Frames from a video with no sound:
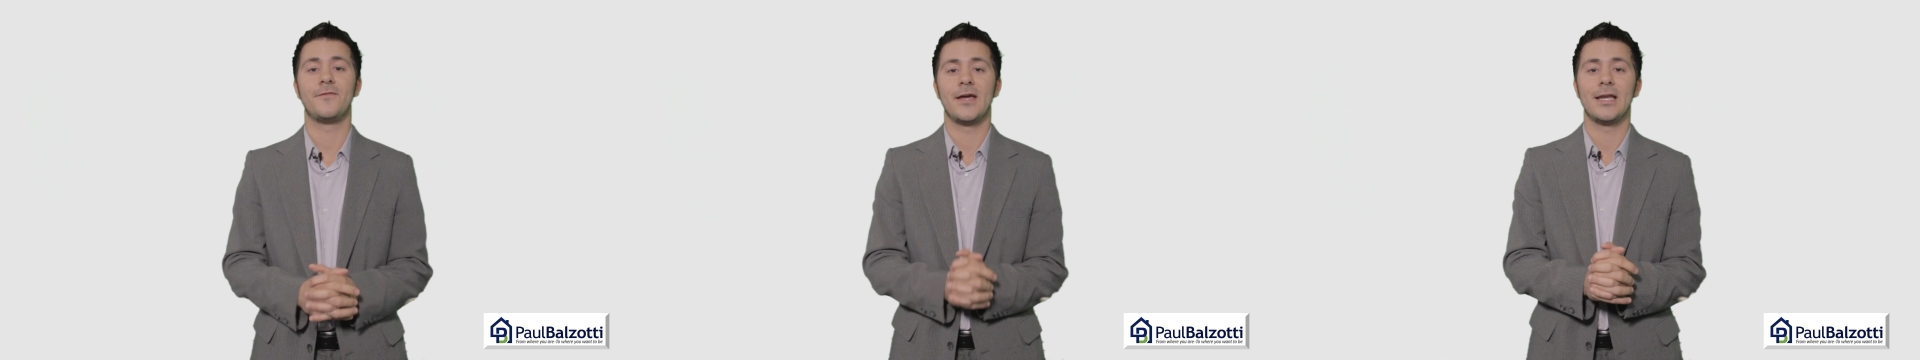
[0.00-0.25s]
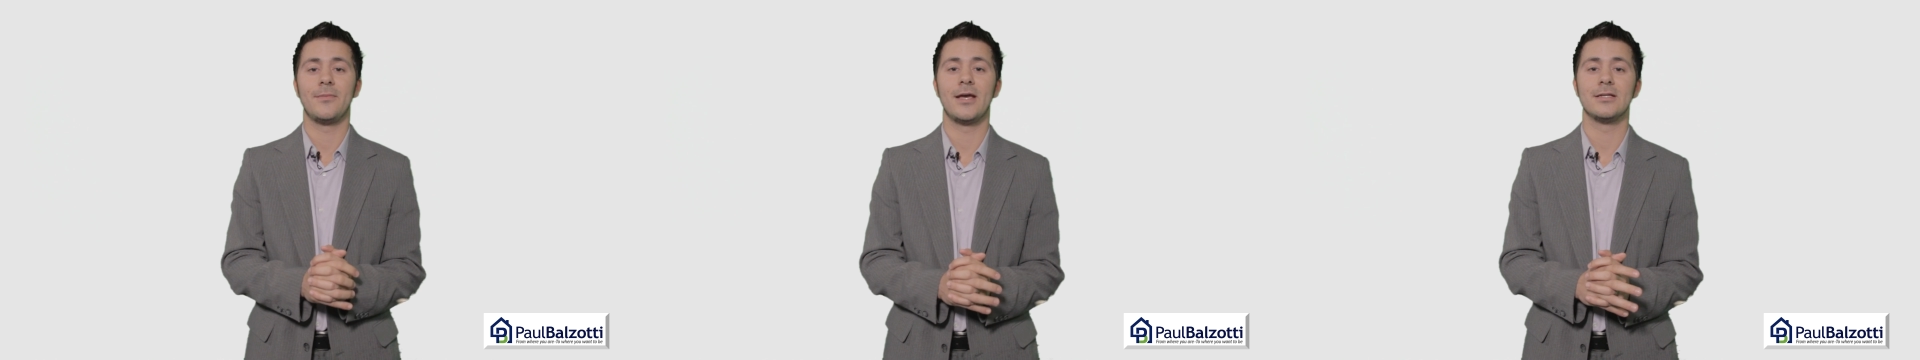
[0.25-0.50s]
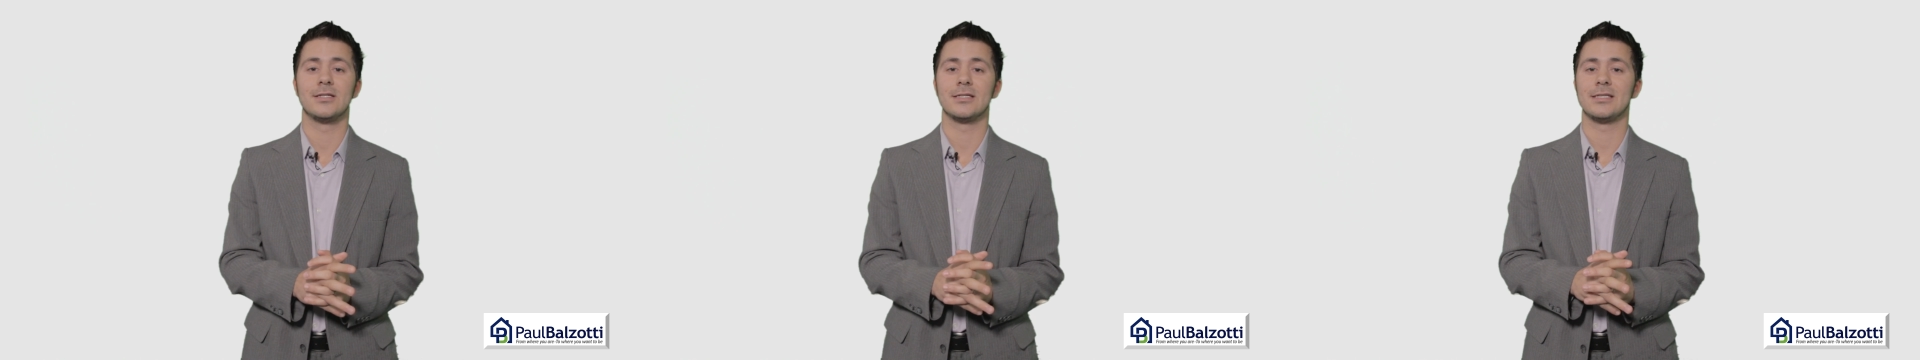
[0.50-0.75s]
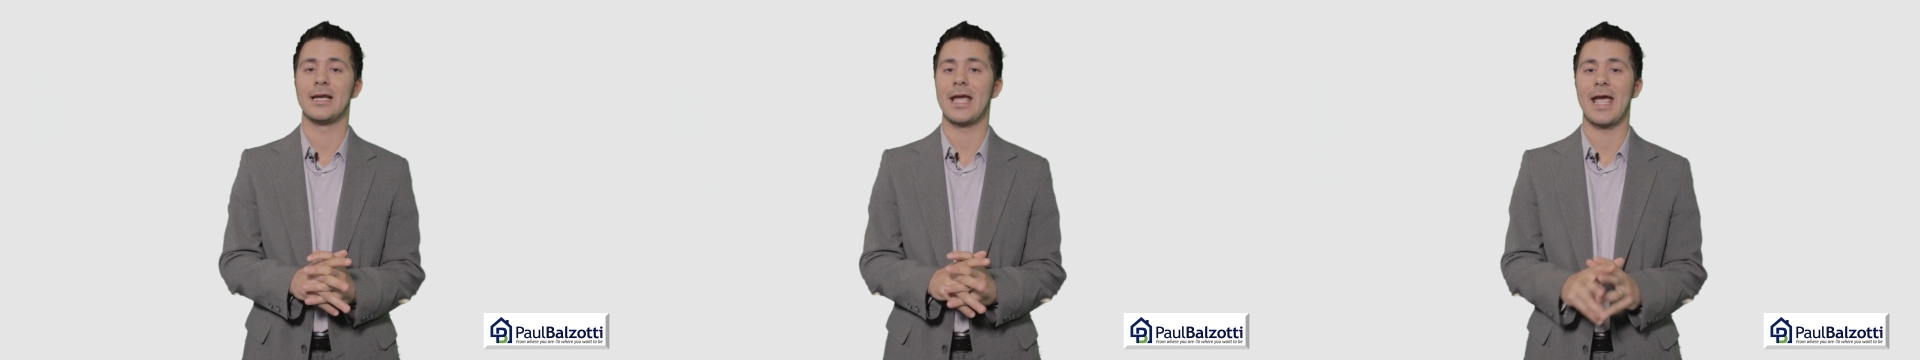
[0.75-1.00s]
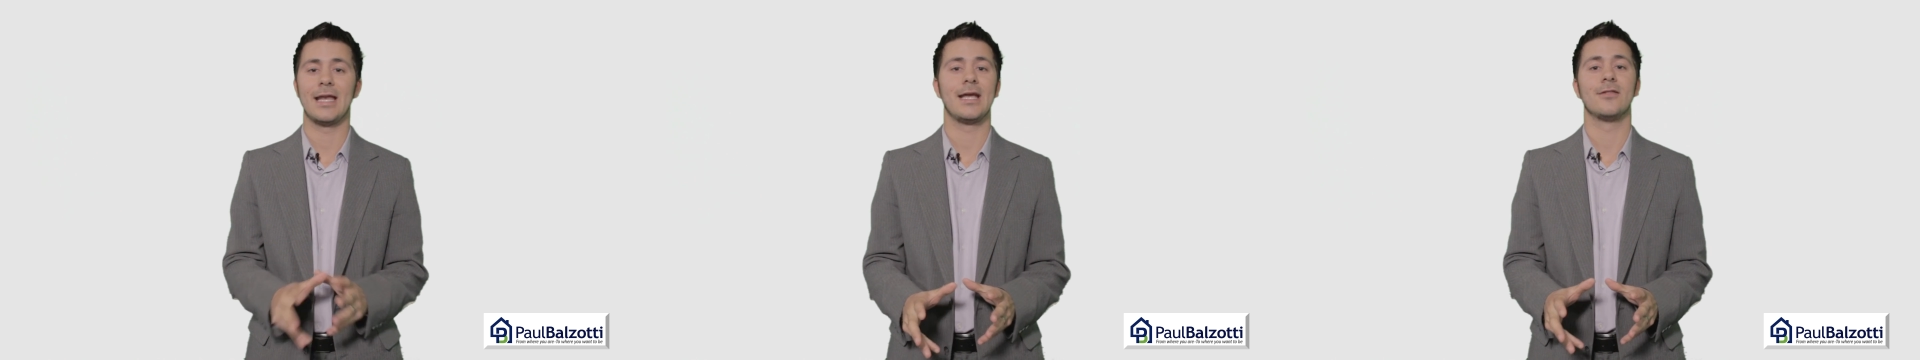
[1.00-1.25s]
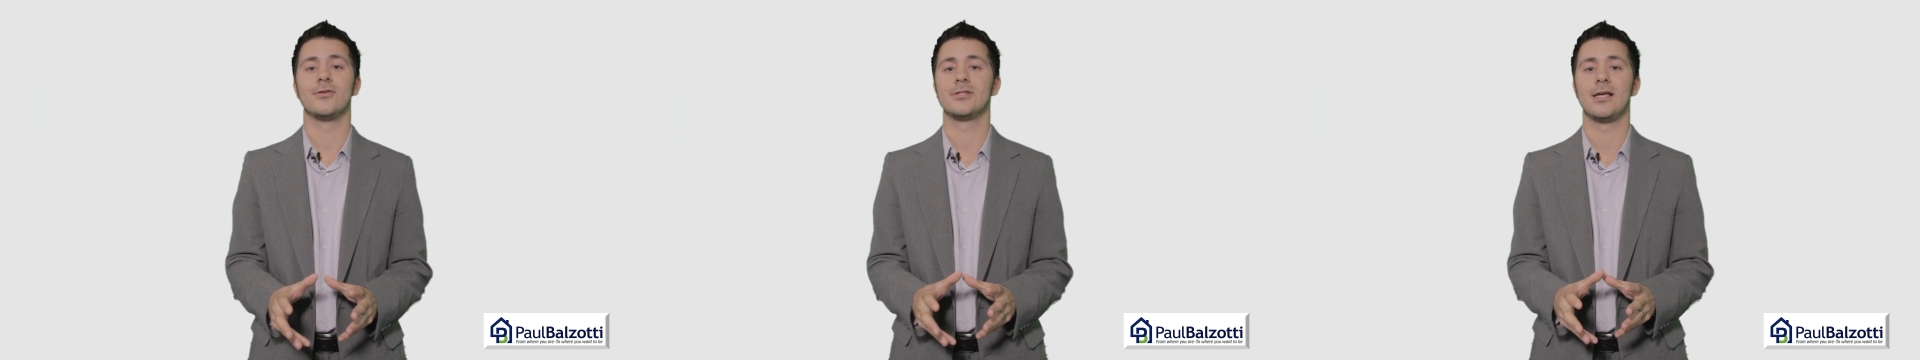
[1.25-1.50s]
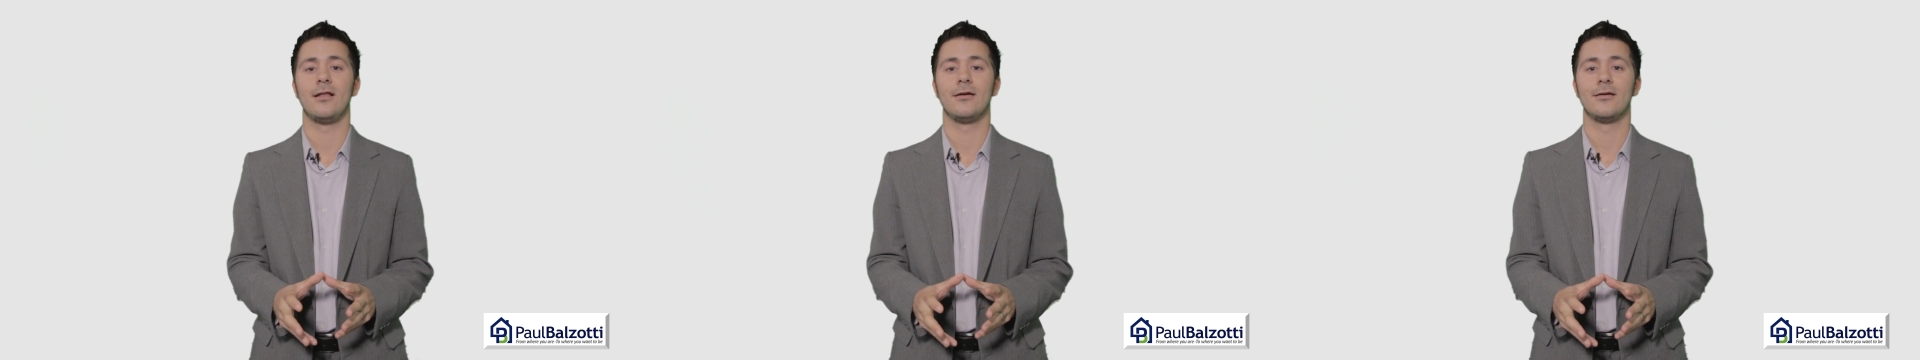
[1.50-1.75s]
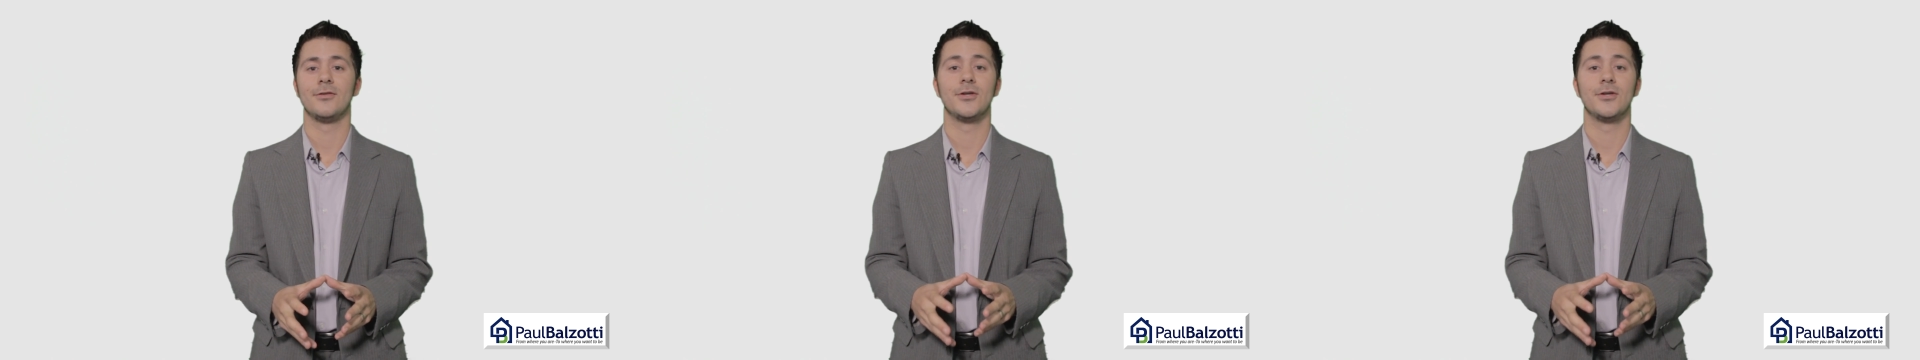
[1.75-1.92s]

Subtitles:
Fannie Mae is just like any other seller.